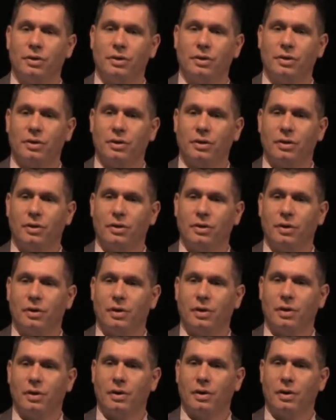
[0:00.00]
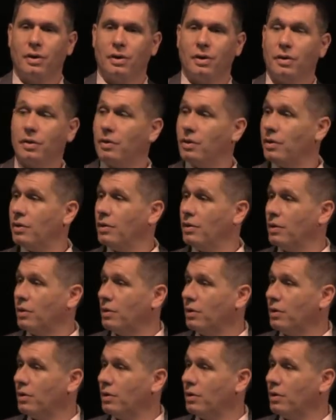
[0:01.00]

Nothing is said.